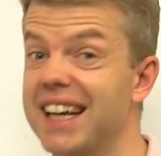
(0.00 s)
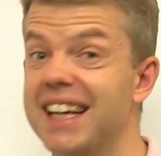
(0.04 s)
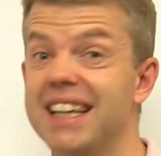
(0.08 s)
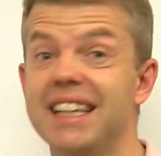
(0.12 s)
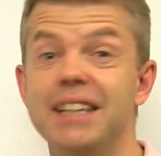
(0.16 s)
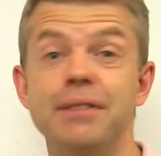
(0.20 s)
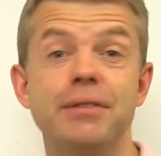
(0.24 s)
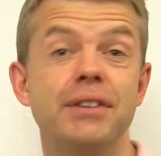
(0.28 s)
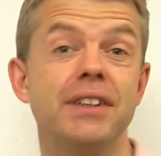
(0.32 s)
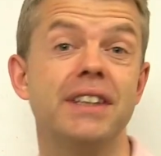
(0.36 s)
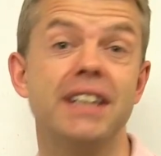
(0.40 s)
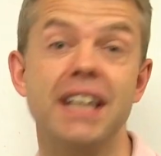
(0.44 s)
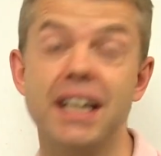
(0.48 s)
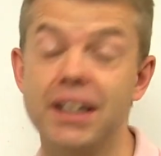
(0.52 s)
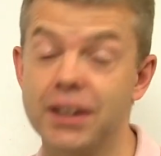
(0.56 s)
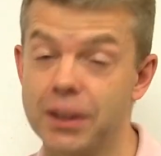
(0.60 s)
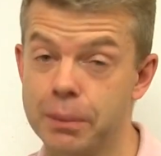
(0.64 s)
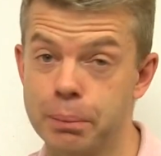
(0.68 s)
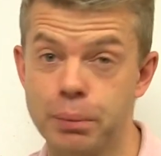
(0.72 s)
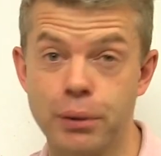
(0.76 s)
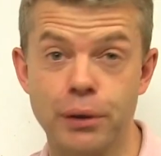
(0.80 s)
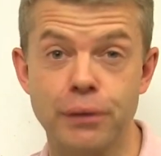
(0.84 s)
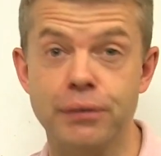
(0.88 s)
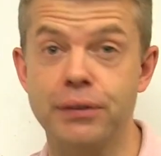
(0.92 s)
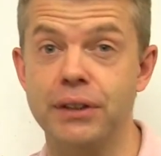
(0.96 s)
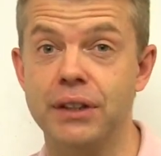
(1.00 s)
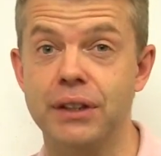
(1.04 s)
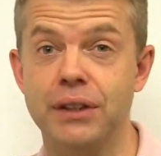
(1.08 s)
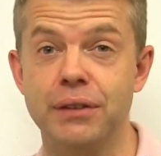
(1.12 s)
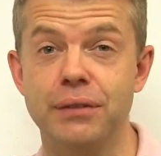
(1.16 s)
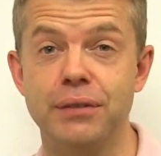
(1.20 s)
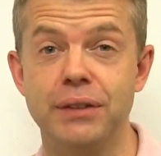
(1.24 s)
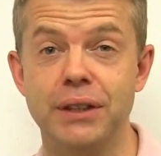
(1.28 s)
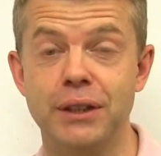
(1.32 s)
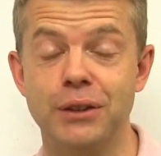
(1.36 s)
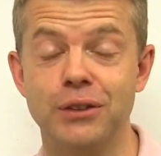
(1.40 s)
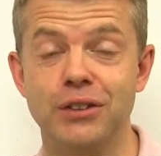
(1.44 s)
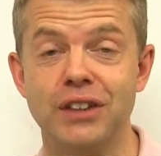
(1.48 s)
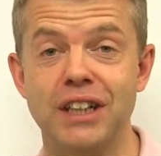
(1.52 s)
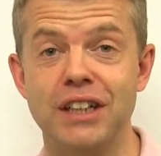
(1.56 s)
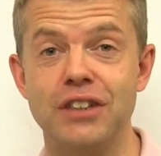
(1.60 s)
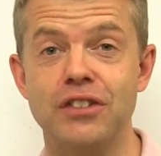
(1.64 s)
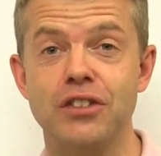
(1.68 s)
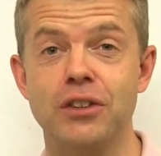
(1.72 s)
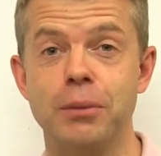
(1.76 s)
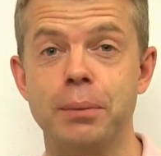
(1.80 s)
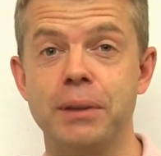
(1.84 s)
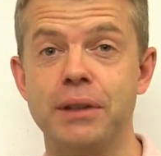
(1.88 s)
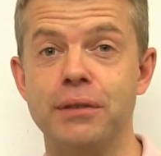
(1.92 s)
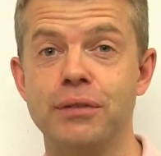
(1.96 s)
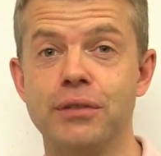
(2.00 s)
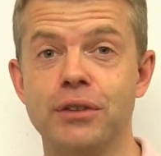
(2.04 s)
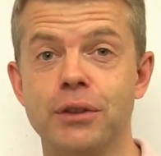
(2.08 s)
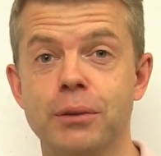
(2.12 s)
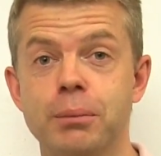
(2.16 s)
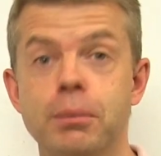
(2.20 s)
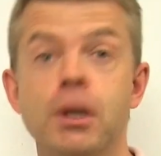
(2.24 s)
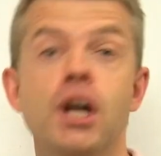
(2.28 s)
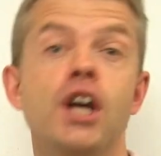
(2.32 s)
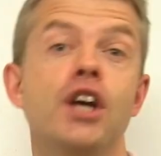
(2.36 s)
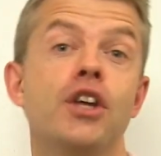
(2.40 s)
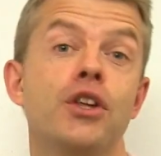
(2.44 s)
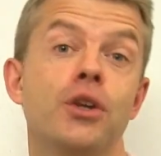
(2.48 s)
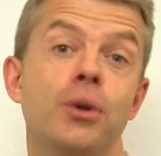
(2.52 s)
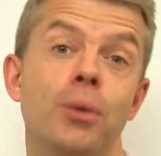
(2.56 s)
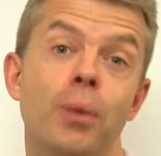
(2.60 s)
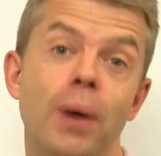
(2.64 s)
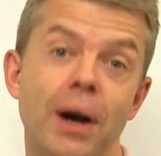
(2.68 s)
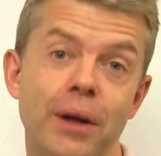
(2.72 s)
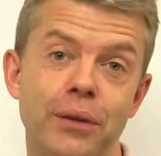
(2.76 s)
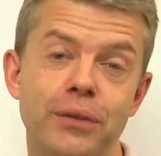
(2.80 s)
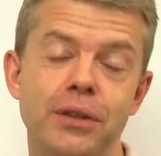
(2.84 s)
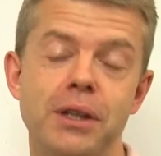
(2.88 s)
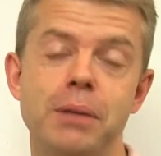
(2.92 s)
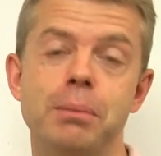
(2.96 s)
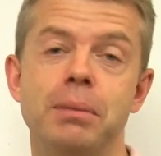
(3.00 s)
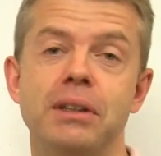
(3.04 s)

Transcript: And even then, the profit in the field tends to be from your wealthy